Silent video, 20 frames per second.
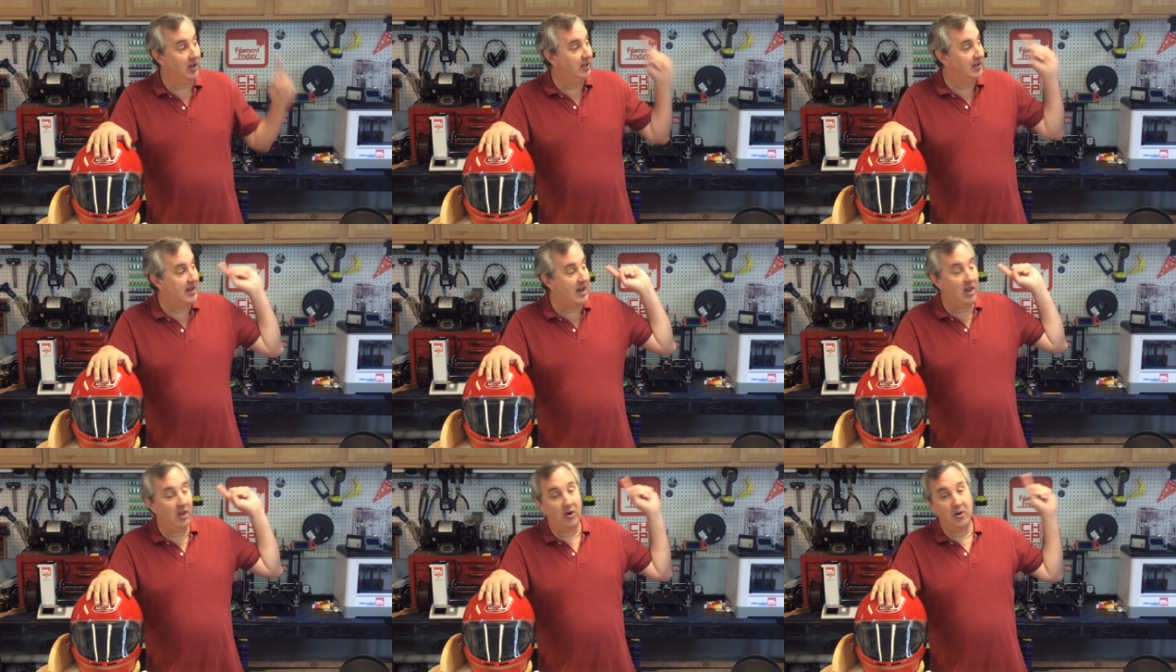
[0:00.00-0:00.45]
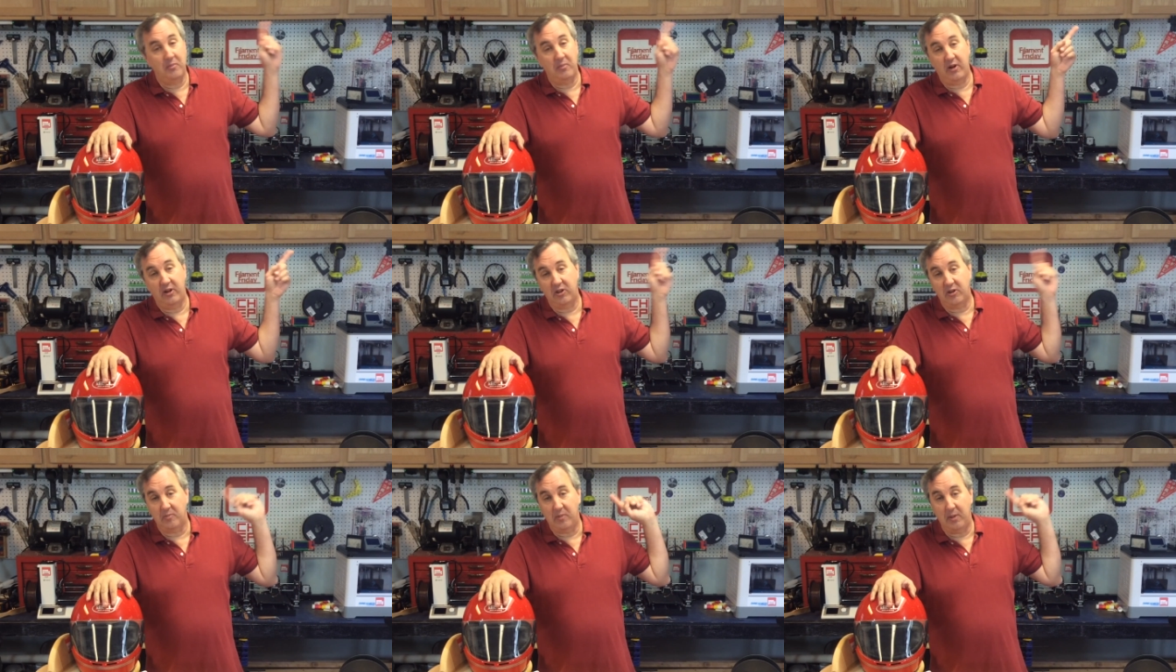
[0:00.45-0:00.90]
a dollar a
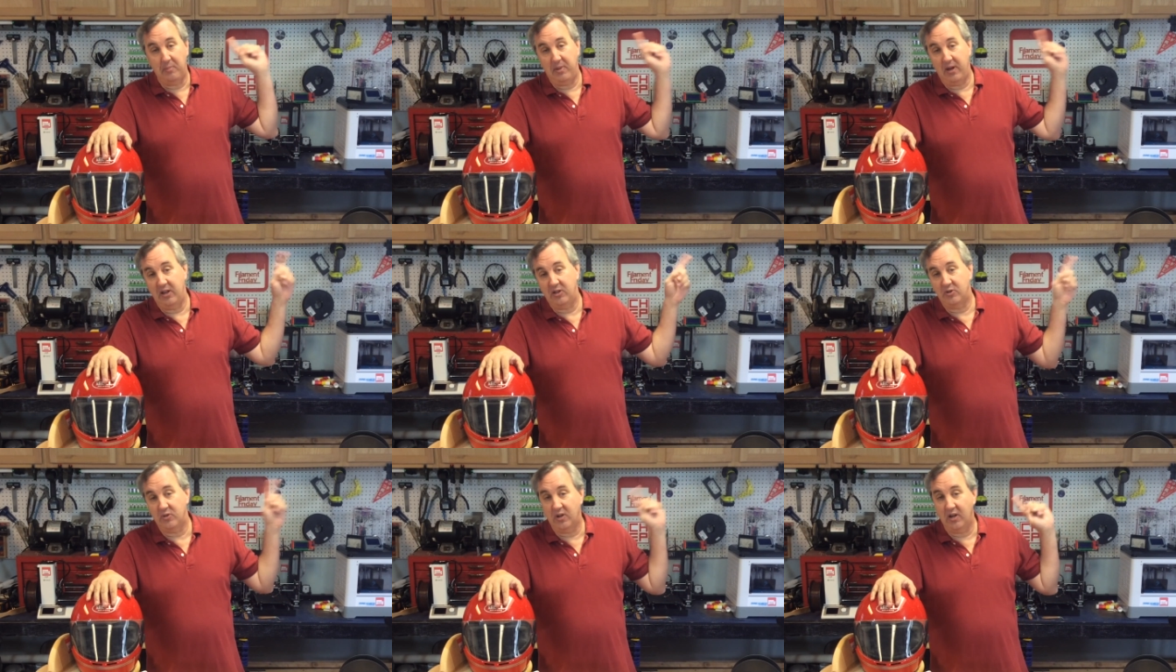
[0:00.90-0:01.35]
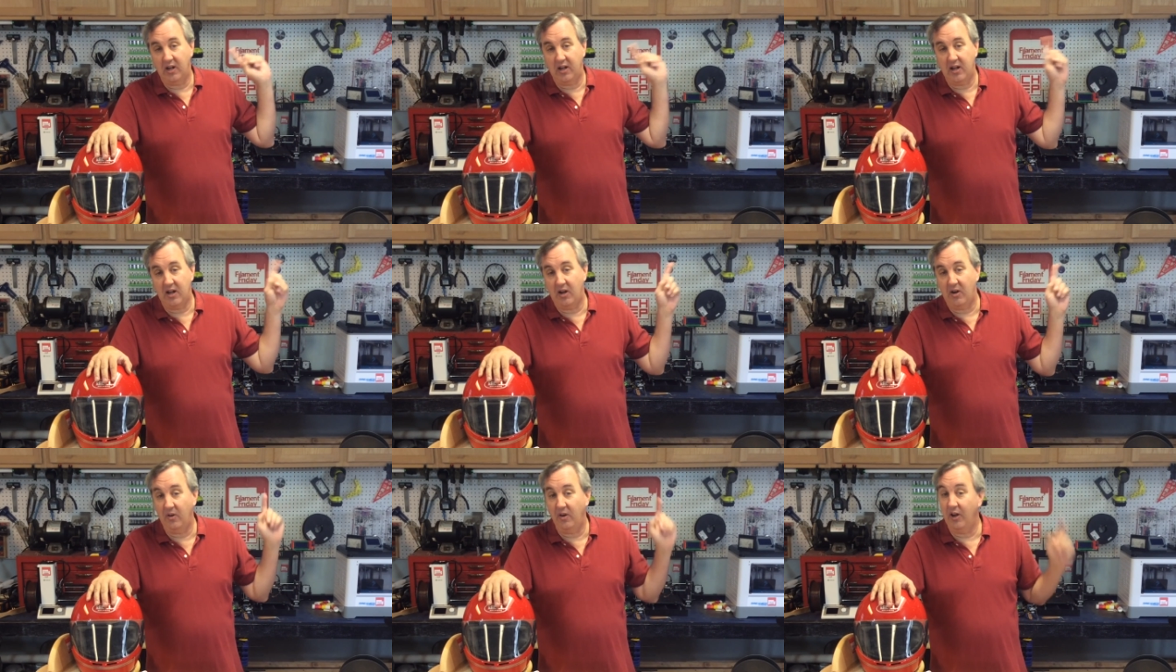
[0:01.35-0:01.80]
month to my Patreon
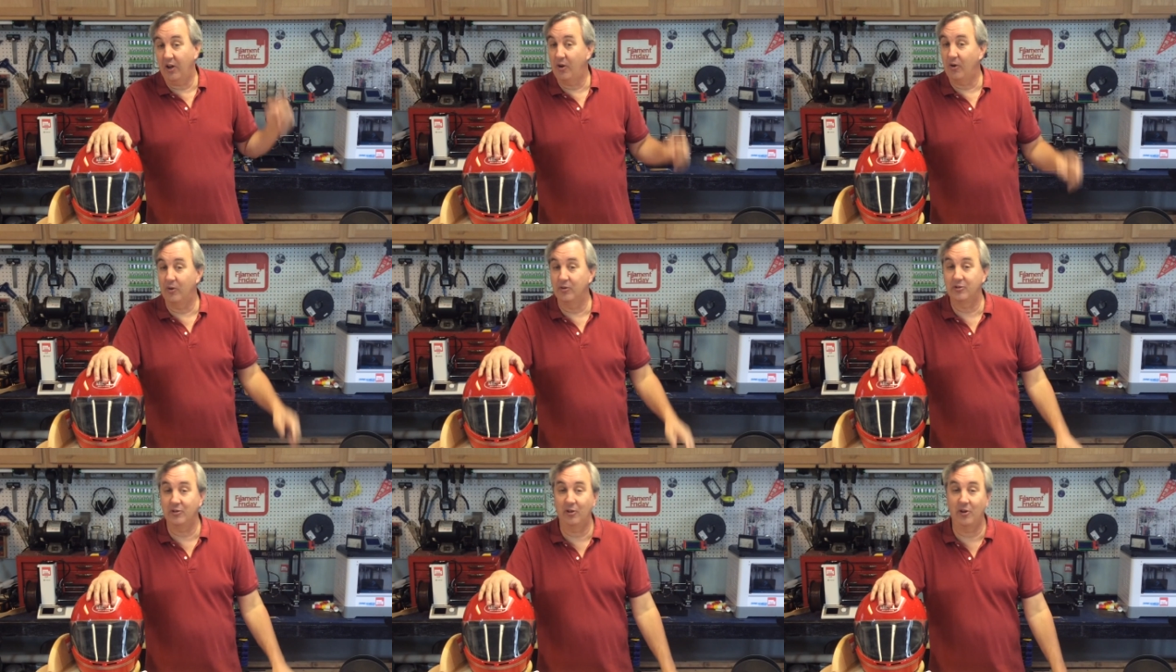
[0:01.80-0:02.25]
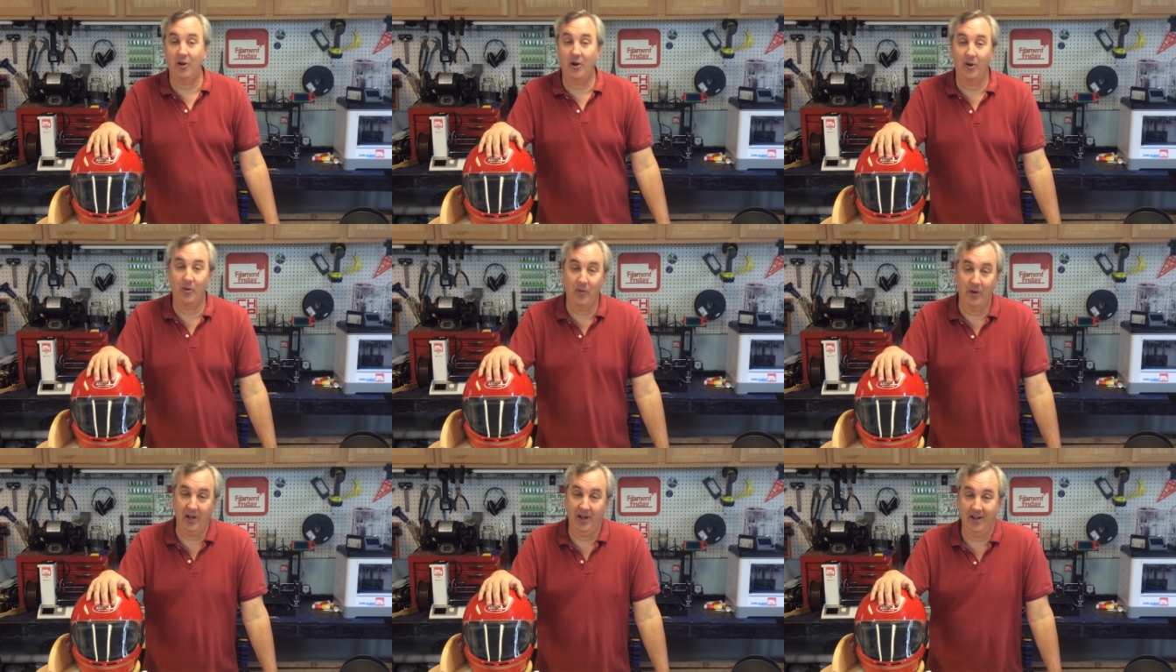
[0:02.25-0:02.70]
account, it goes a
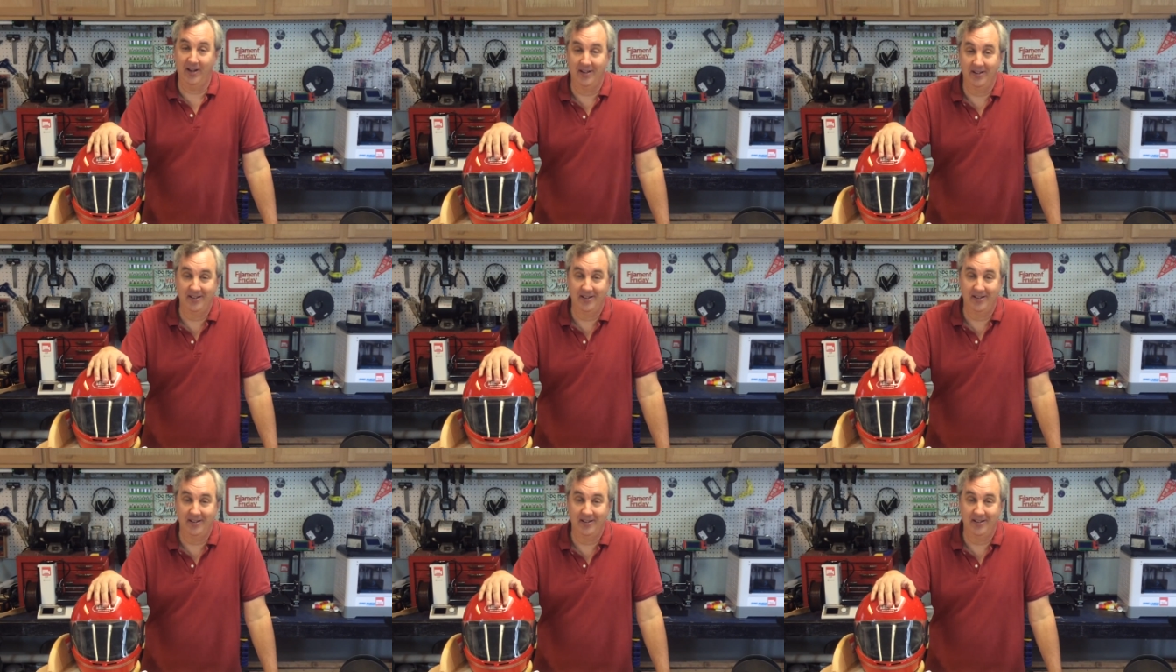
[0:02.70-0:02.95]
long way.